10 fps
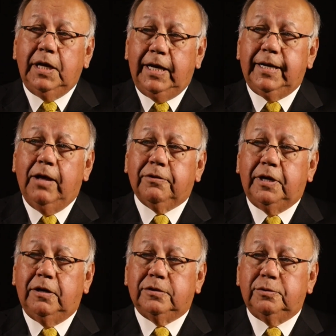in
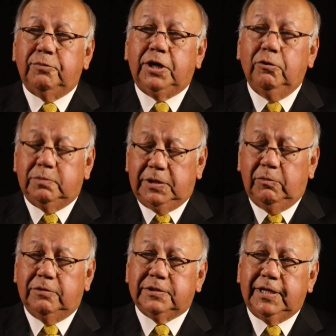healthcare to recoup some
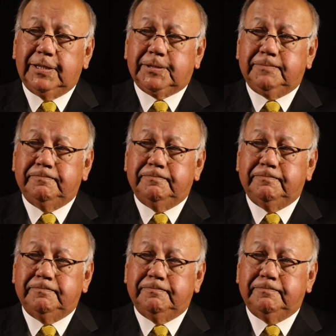of those things.